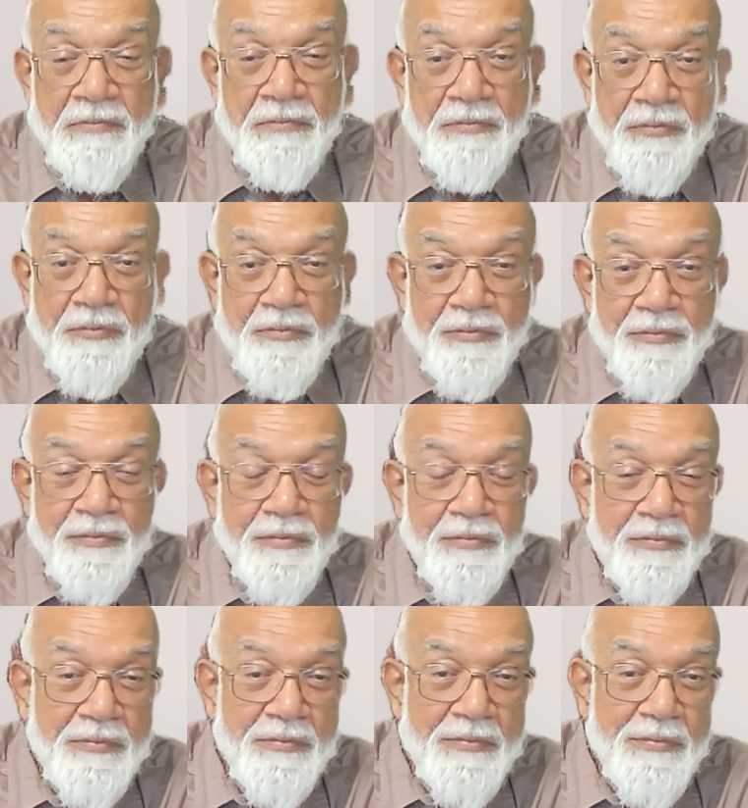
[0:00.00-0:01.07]

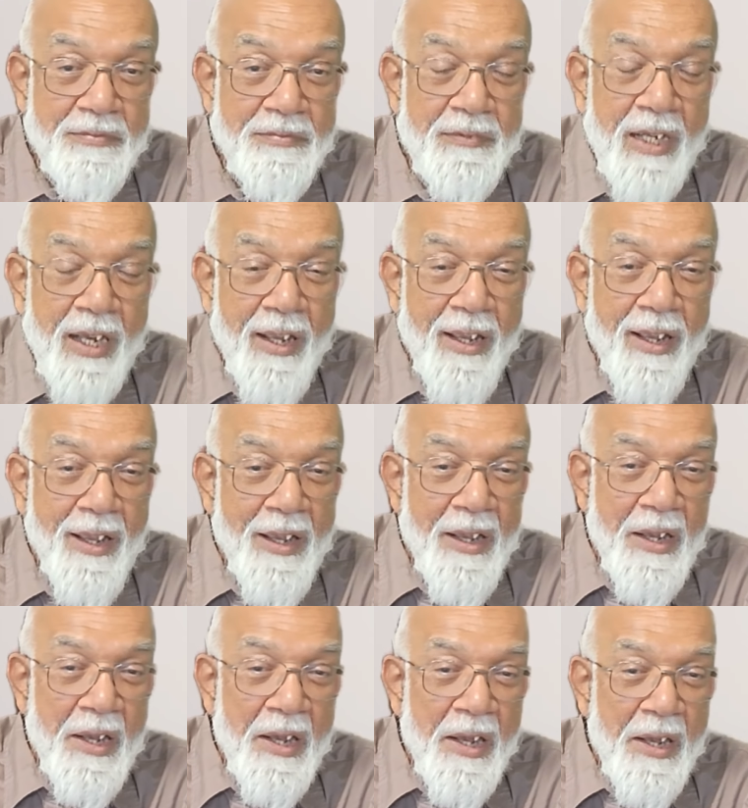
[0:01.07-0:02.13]

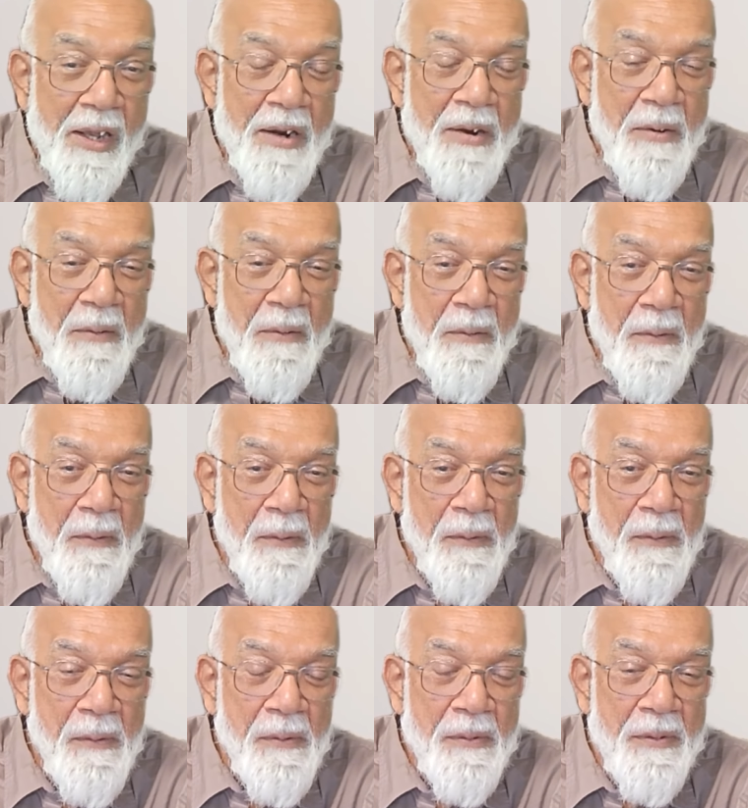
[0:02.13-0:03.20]

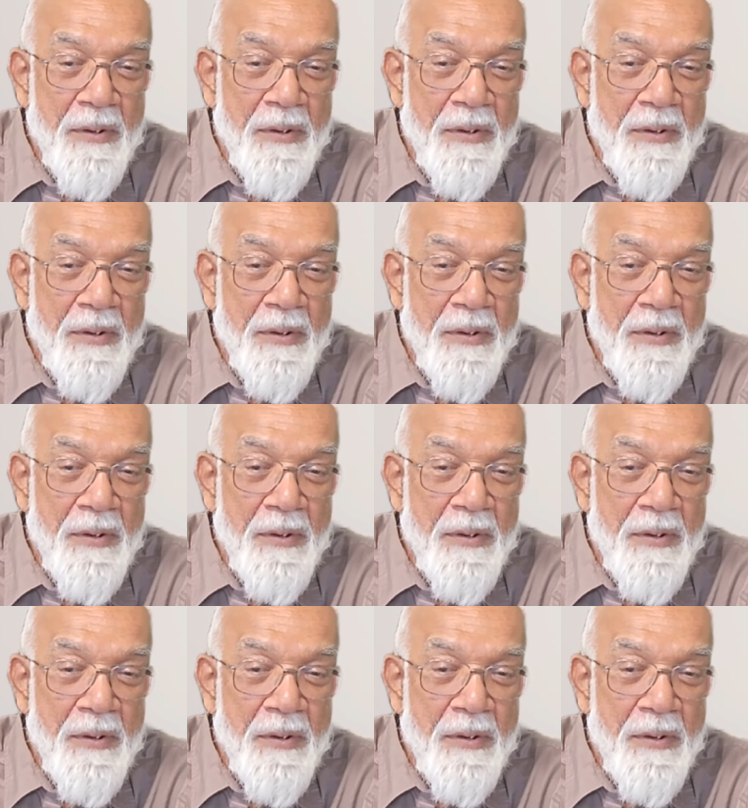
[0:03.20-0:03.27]
Nobody speaks.